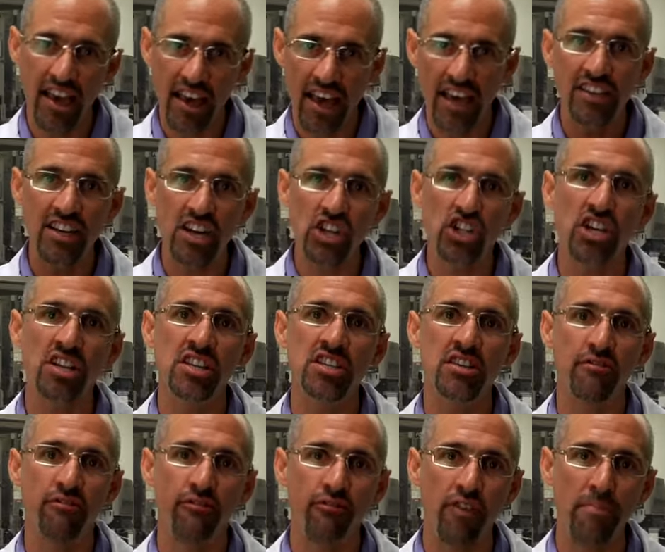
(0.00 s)
editions
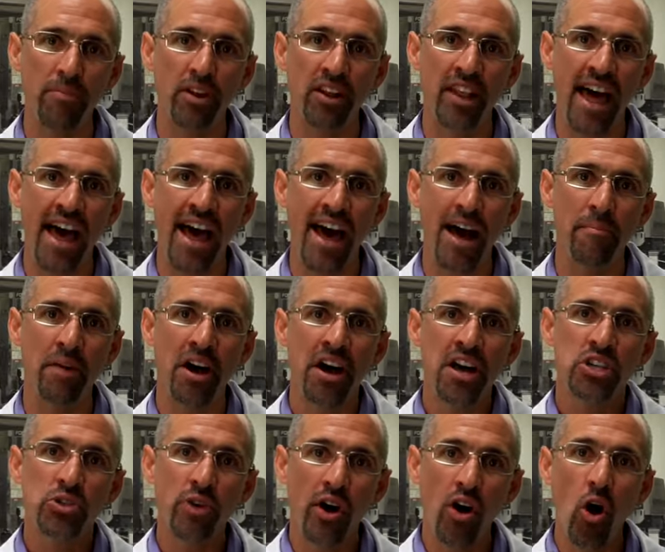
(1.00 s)
of From the Lab.
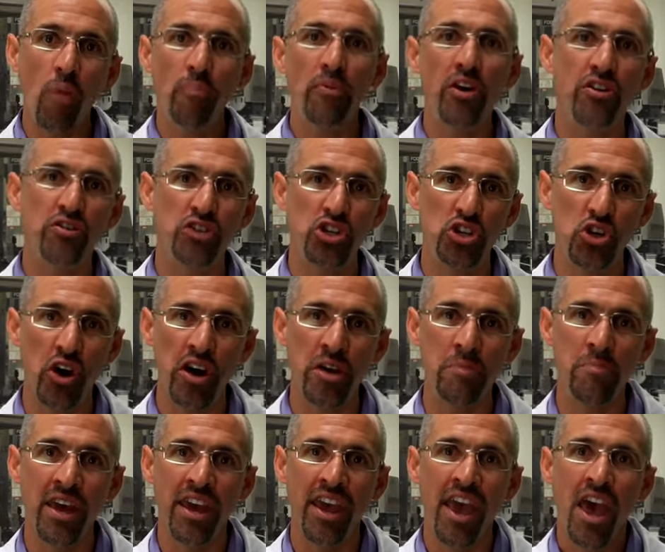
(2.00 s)
So I hope that you'll
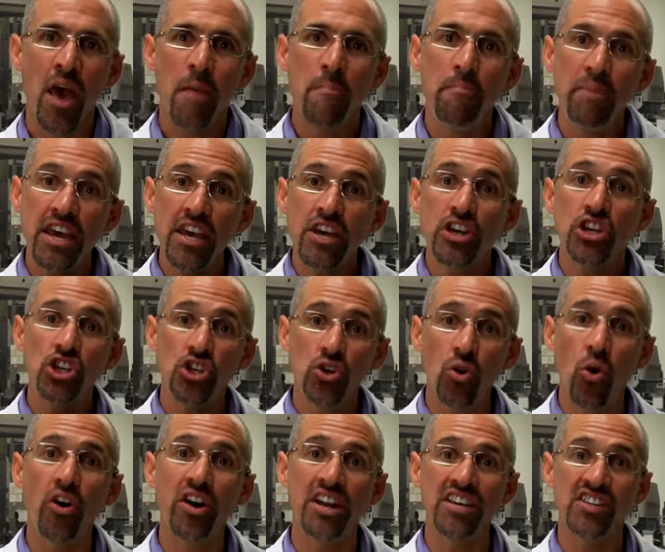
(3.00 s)
join me. Be
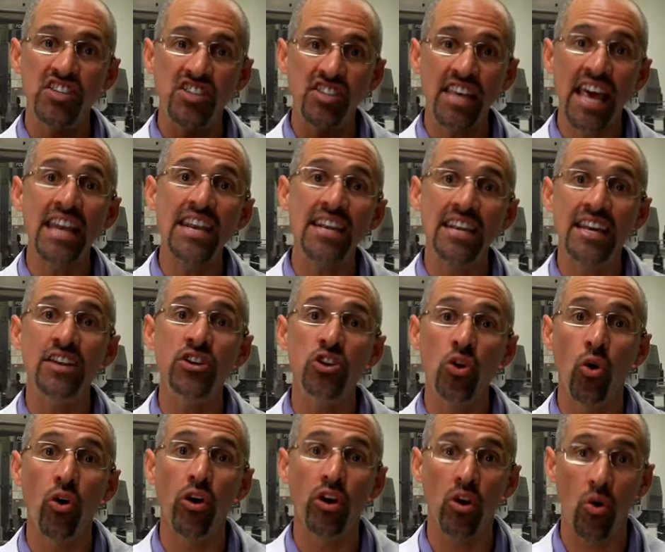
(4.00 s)
sure to send in
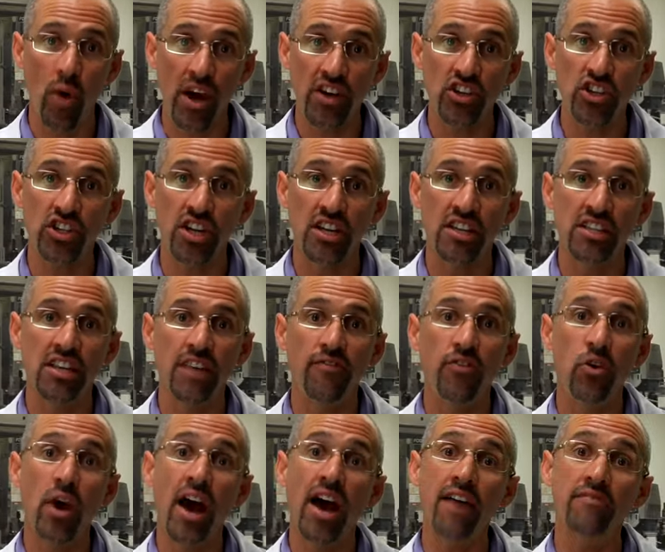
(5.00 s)
your questions. If
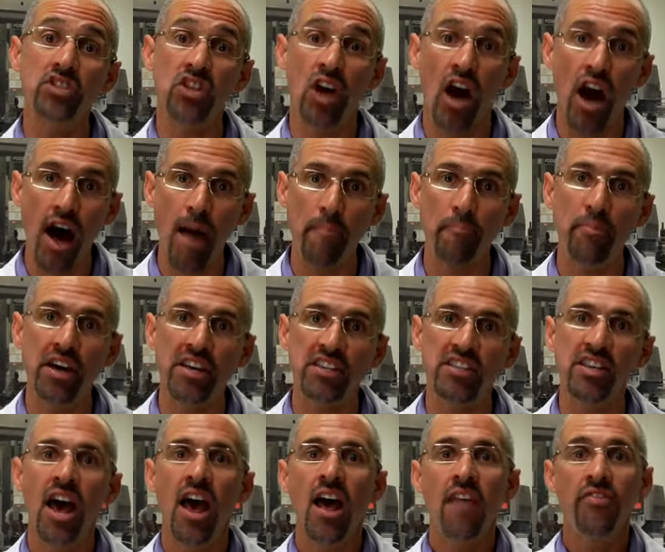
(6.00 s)
you have topics
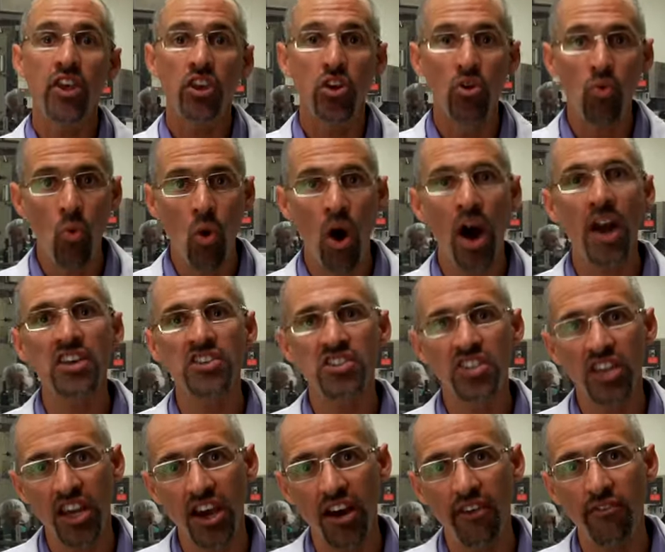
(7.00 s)
that you want us
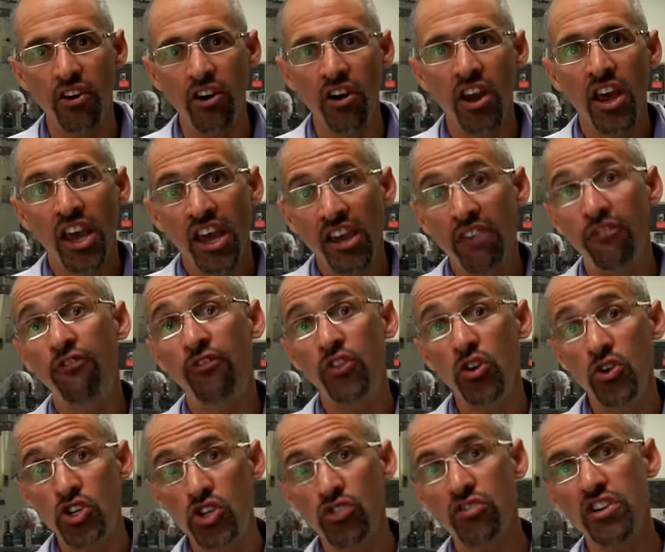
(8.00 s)
to cover in
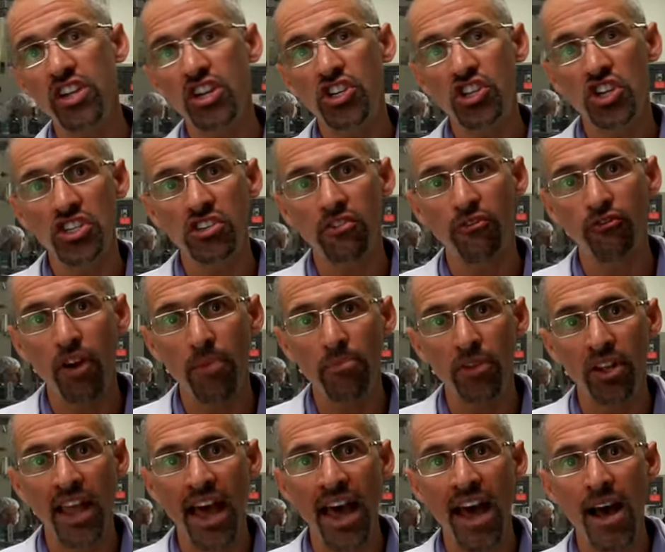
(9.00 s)
future editions of From
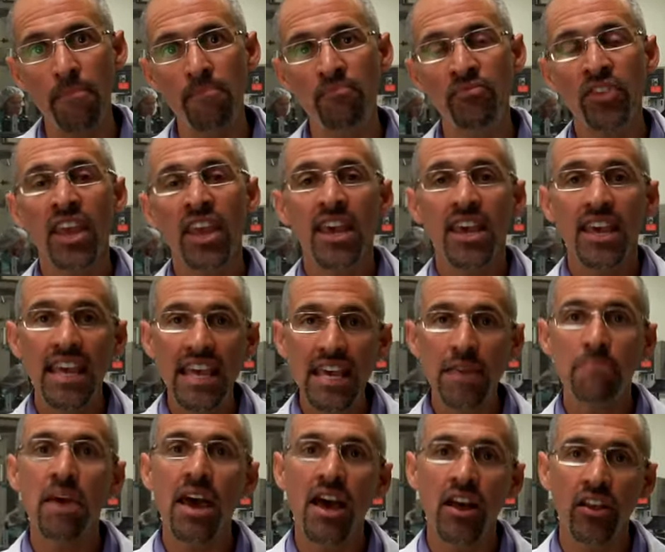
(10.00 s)
the Lab,
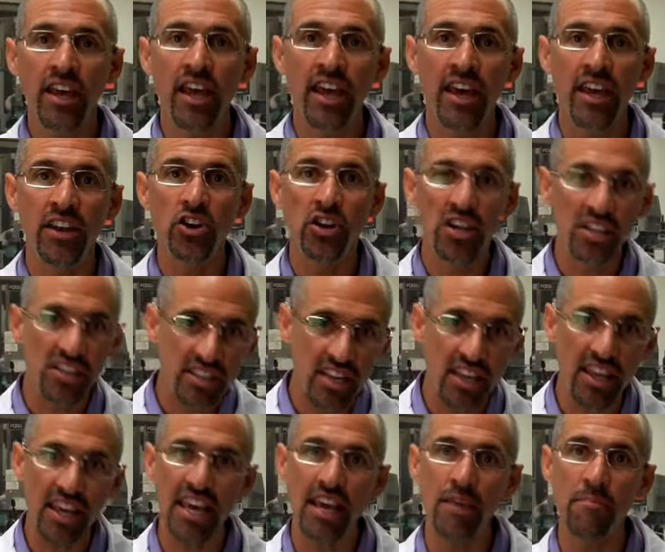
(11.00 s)
email in. You can see
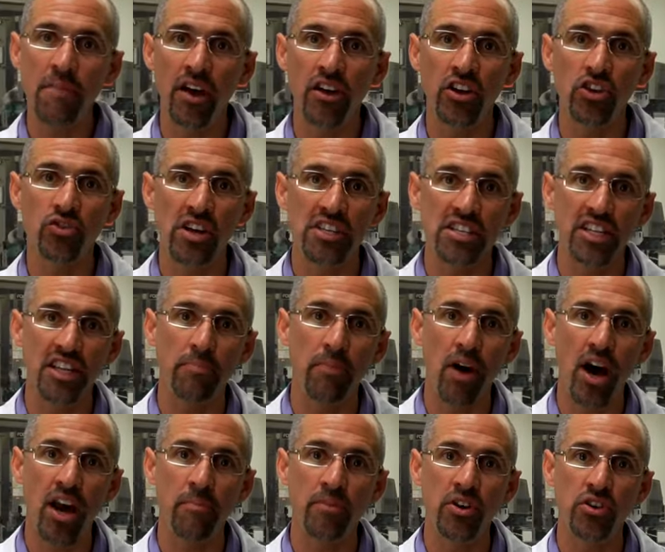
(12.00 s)
the email address at the
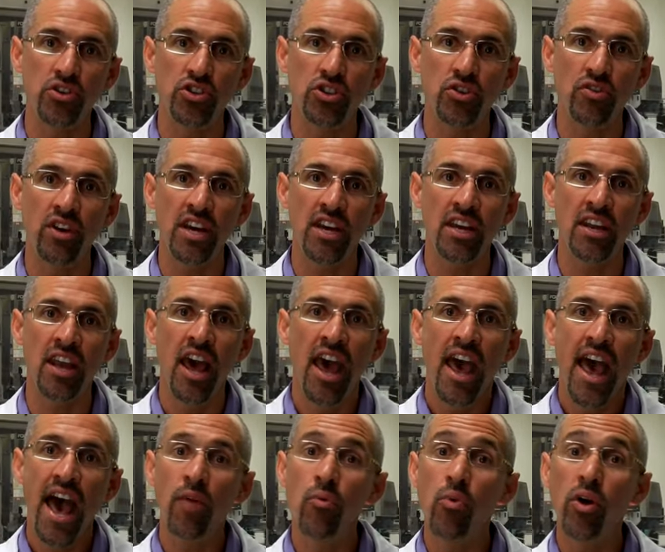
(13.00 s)
bottom of your screen,
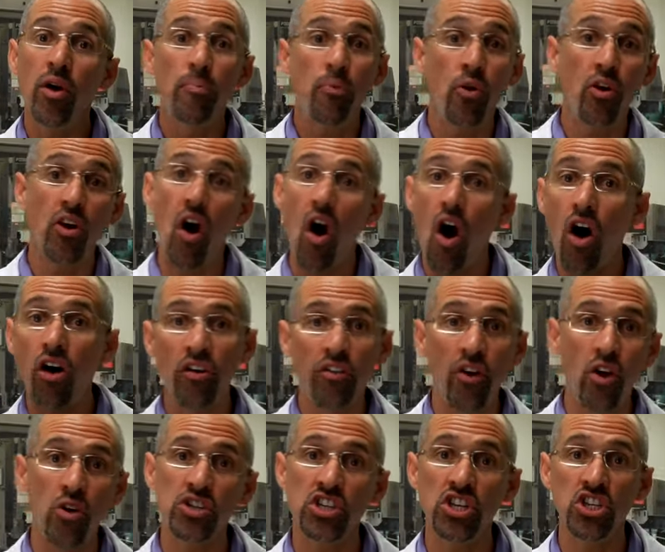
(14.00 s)
and we'll put all of
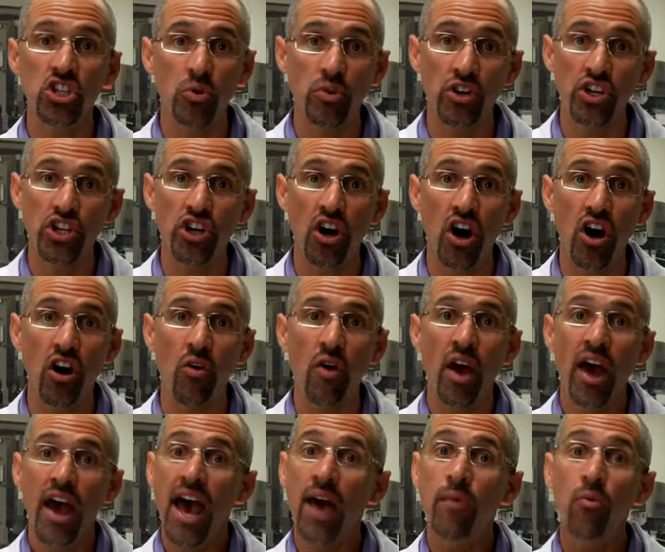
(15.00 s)
those into a show
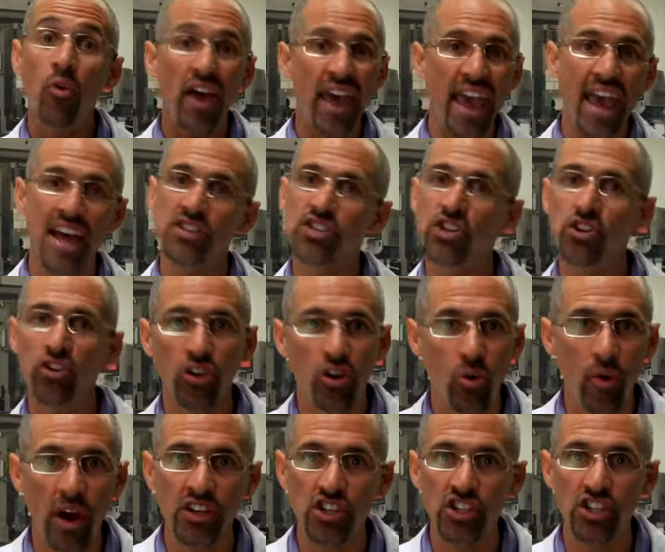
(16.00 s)
and we'll answer your
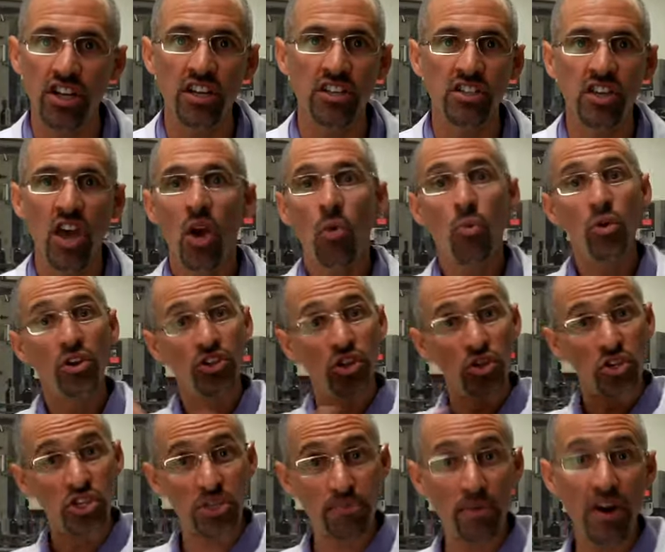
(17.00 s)
questions. We'll
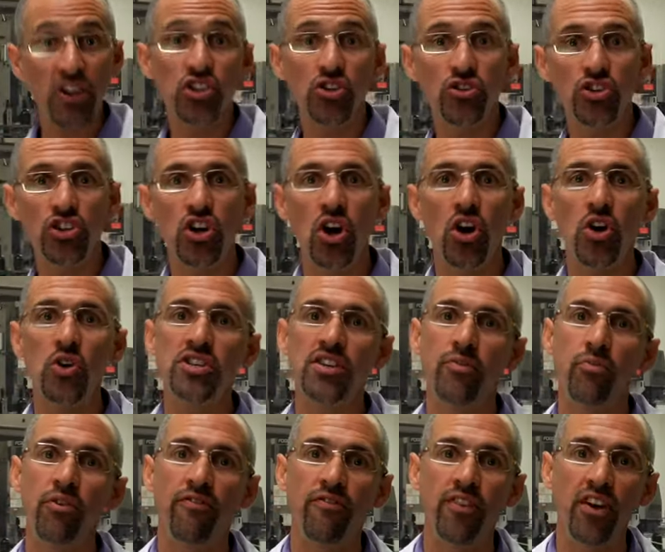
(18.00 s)
do special shows
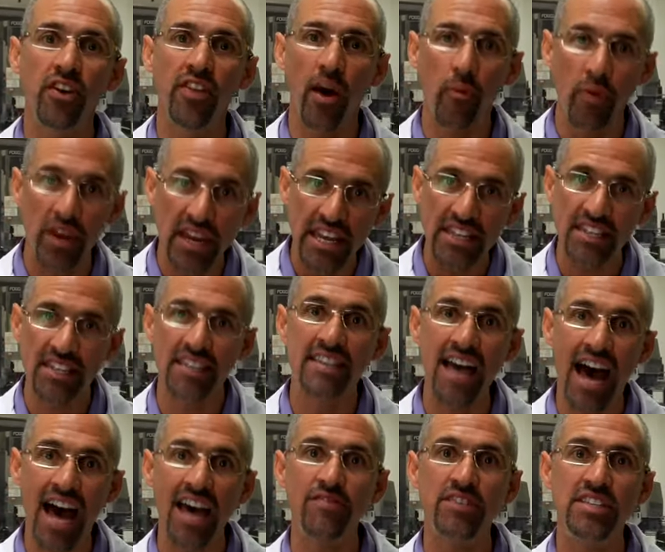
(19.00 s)
if we feel that we need to
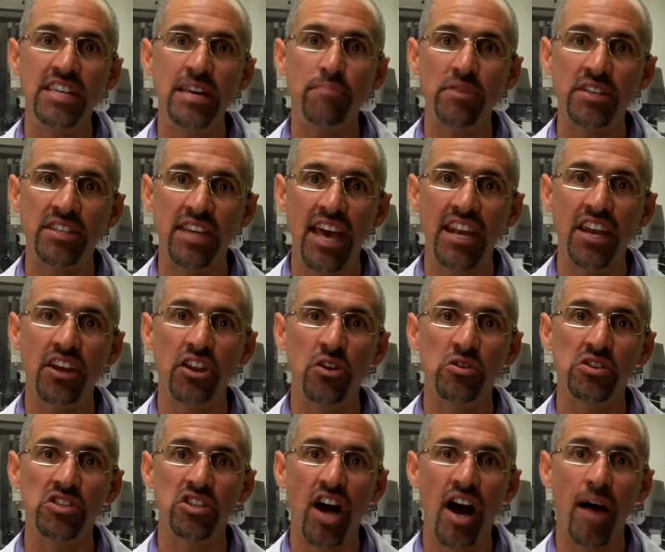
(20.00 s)
dive deep into any of
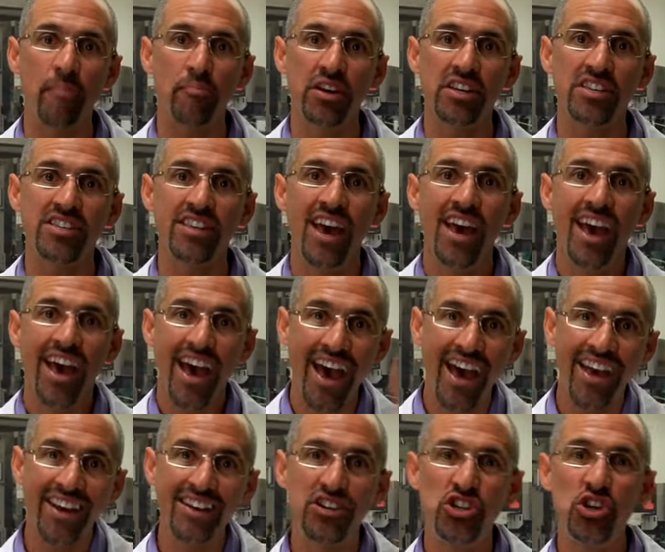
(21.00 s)
those topics.
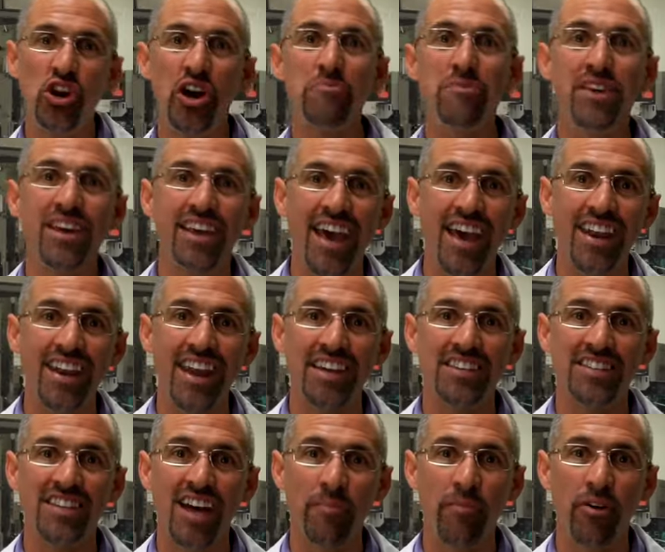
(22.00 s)
And join me again
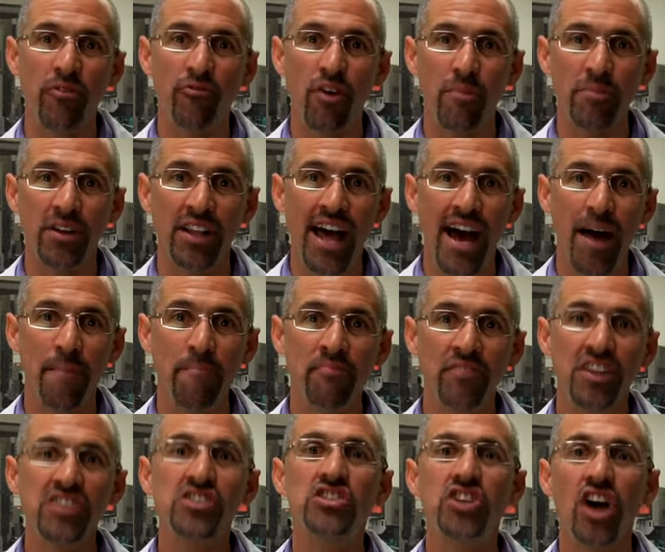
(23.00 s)
next time on From the Lab.
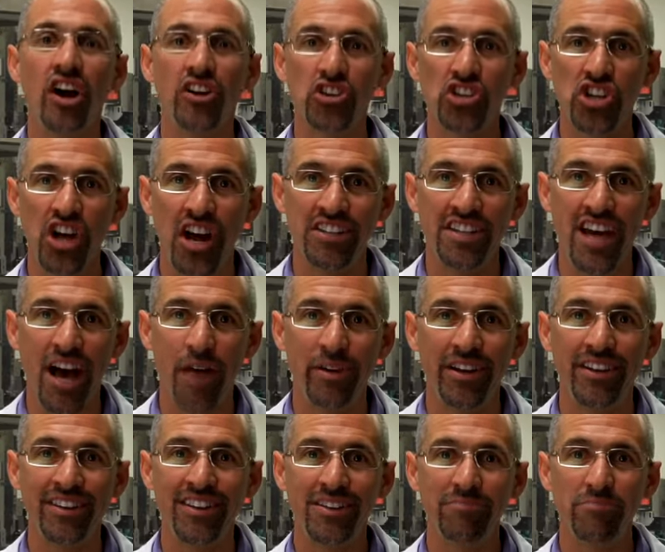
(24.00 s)
This is Dr. Shawn Talbott.
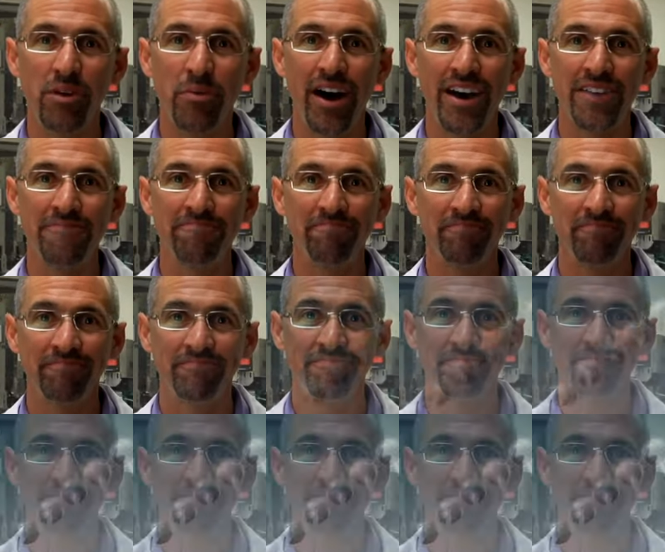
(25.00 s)
Bye bye.